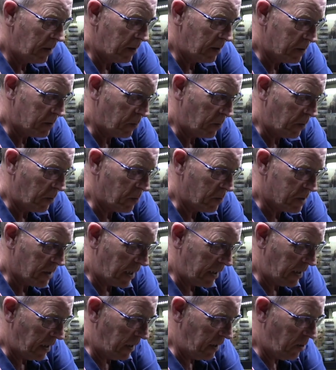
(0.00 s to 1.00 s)
is we will
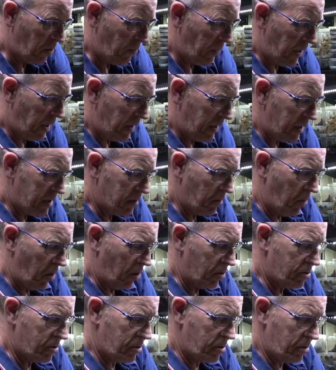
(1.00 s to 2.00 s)
take a little bit of this
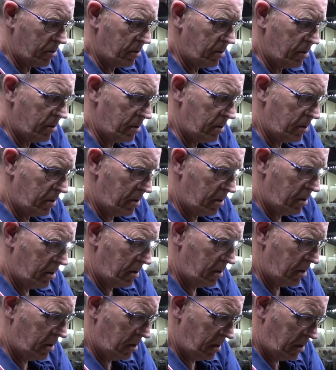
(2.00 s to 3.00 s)
moss,
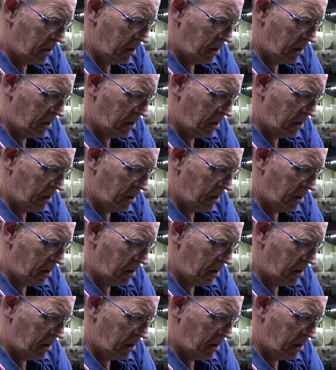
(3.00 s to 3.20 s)
a